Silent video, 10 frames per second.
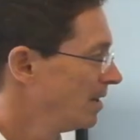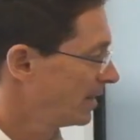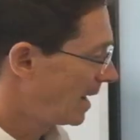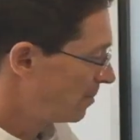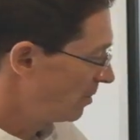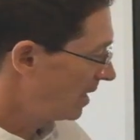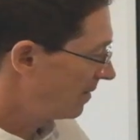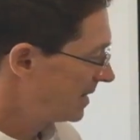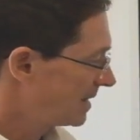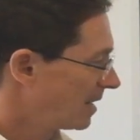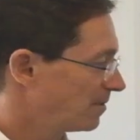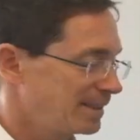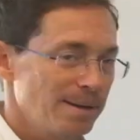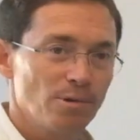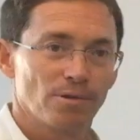you can build this kind of
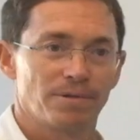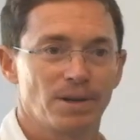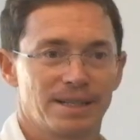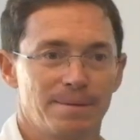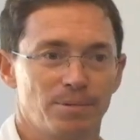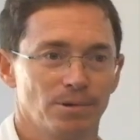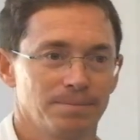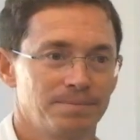table, for example,